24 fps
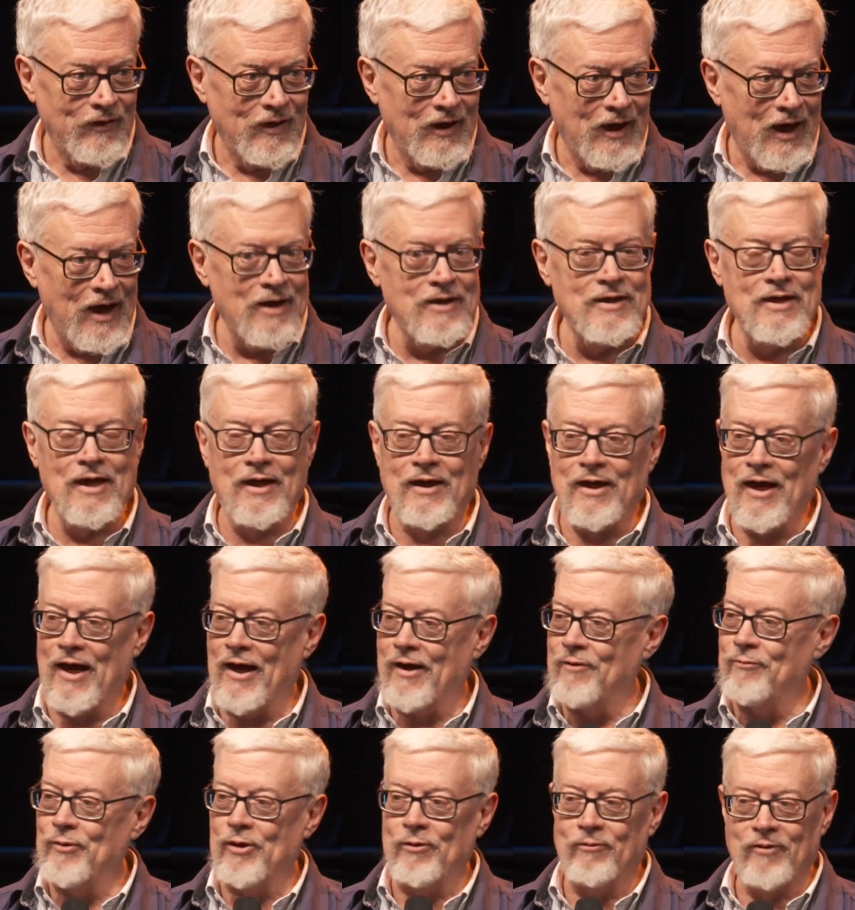And you got to
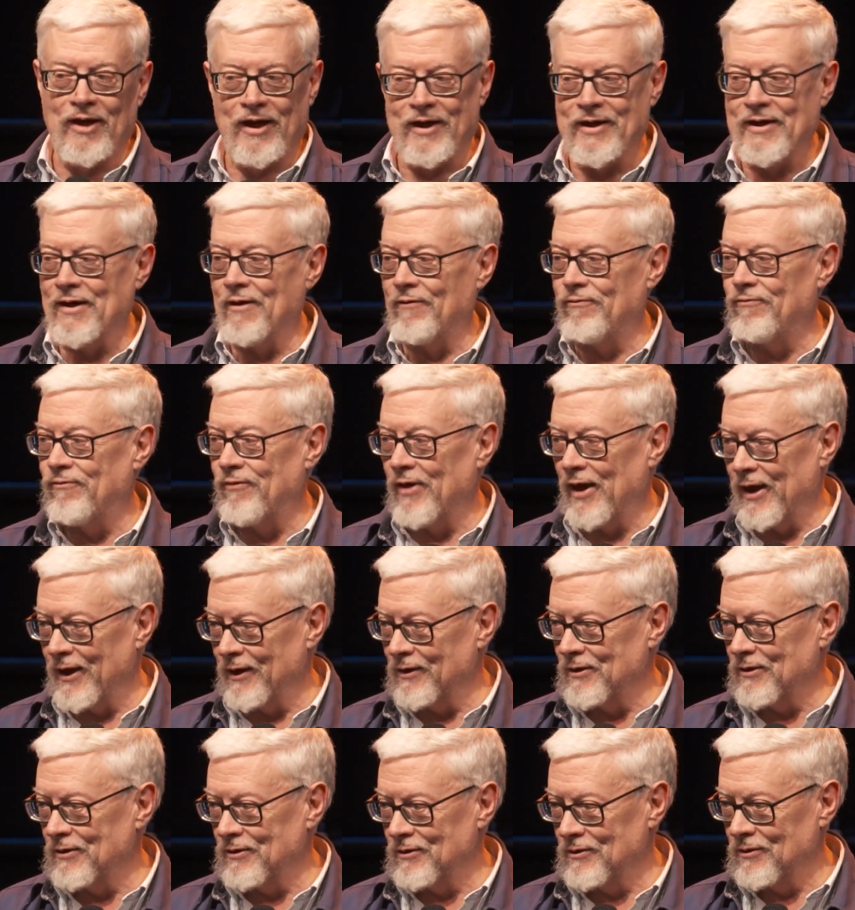be ready to fight.